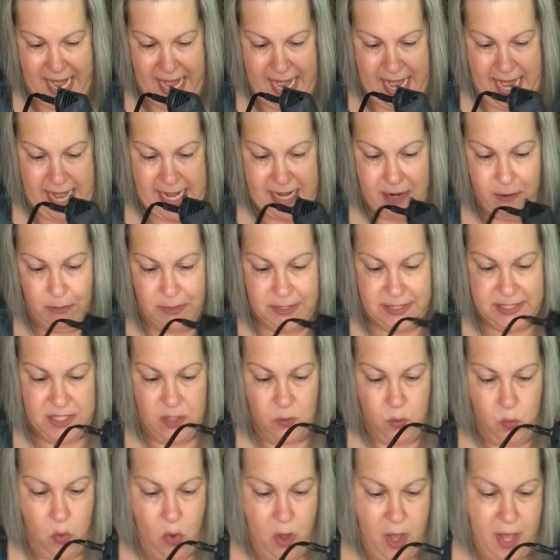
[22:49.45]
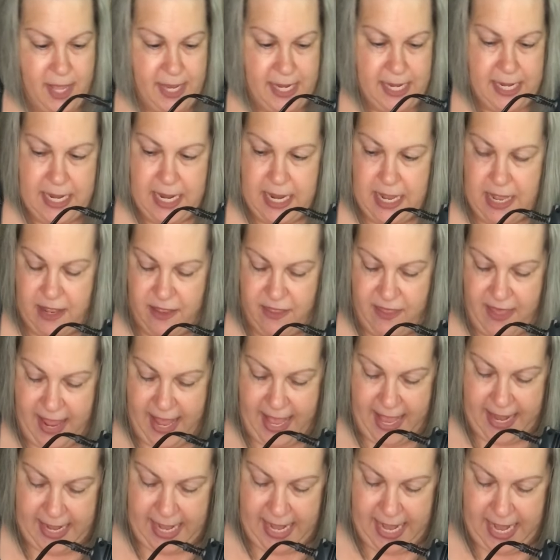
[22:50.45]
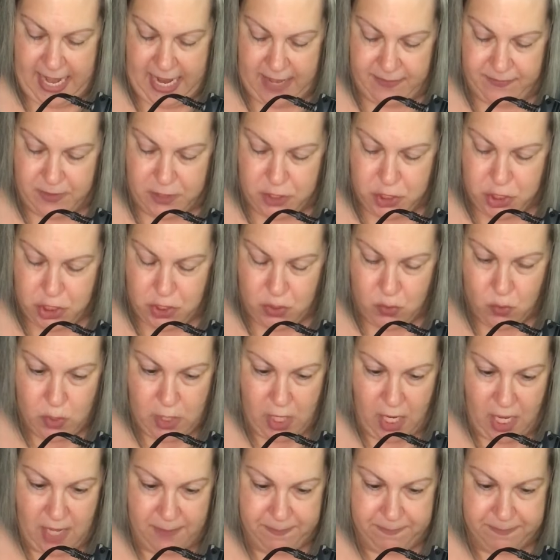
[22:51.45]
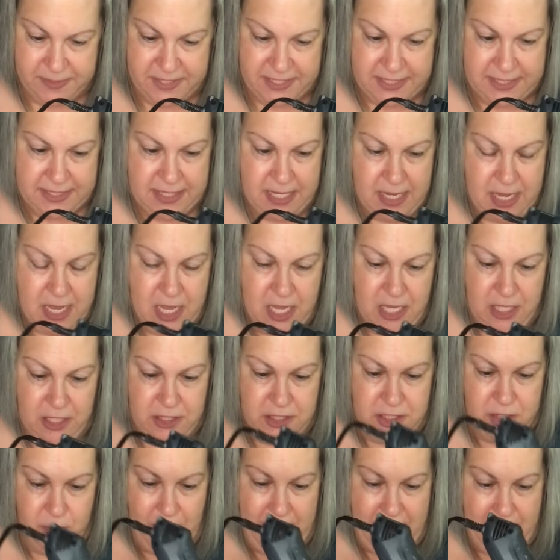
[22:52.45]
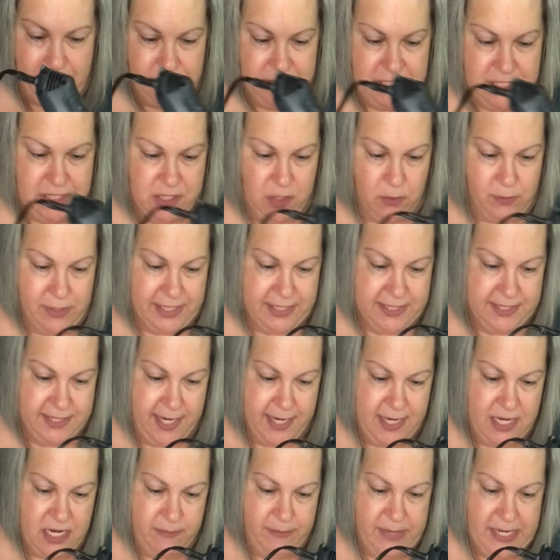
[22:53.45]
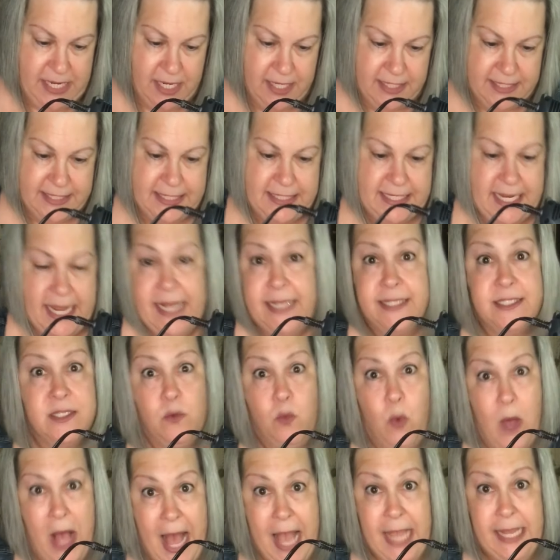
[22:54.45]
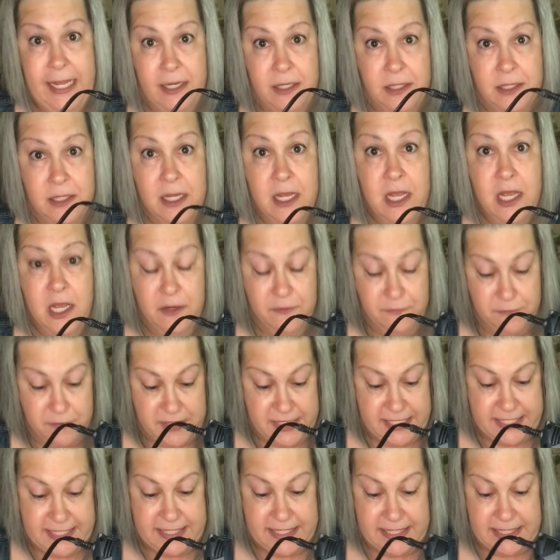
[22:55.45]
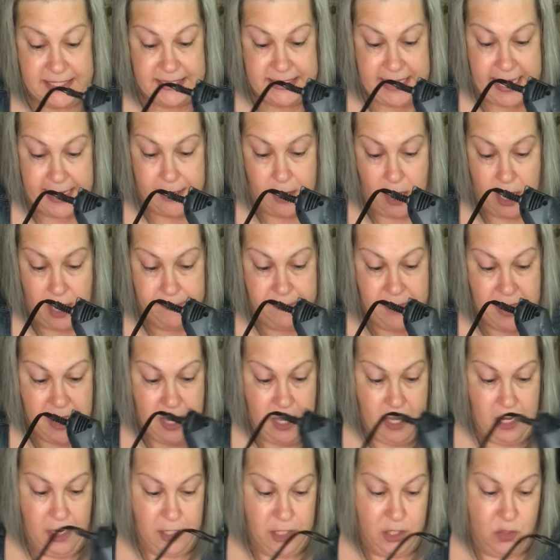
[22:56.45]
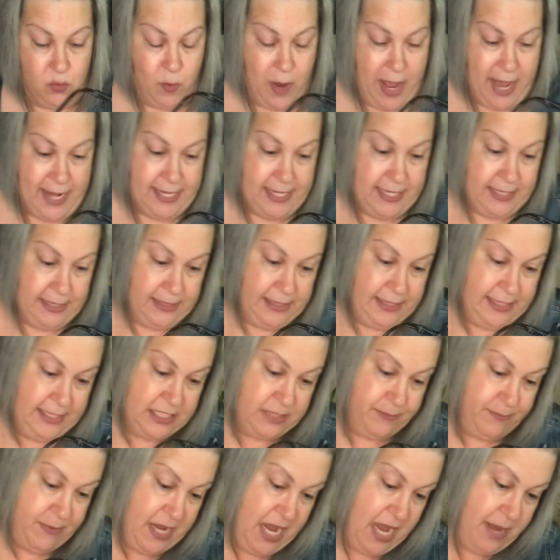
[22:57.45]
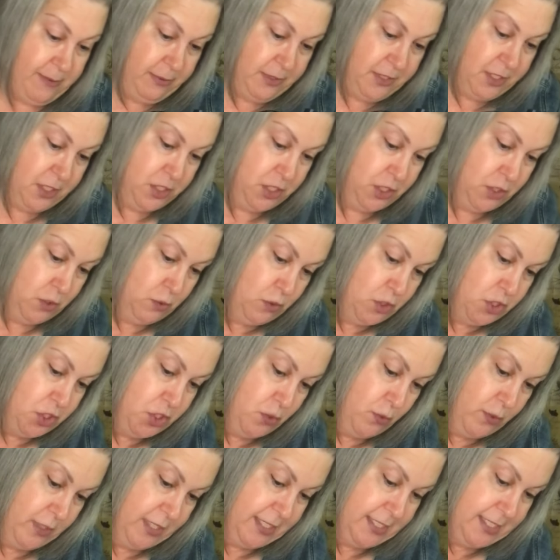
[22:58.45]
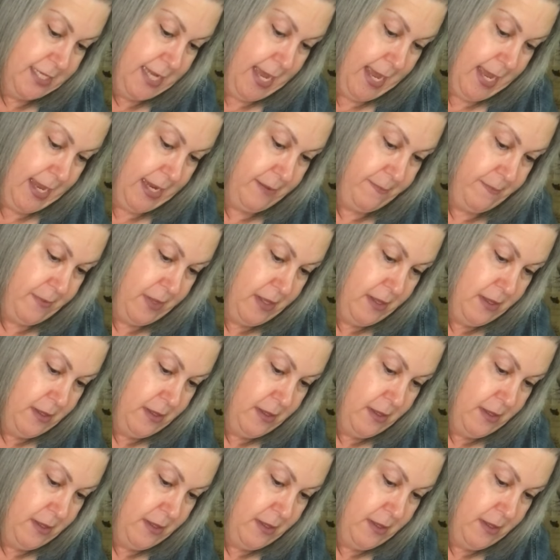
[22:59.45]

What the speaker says: And it was the one that had the 2 cups. So I was so excited because it takes a while for this to set up. You want to at least be able to do 2 at a time.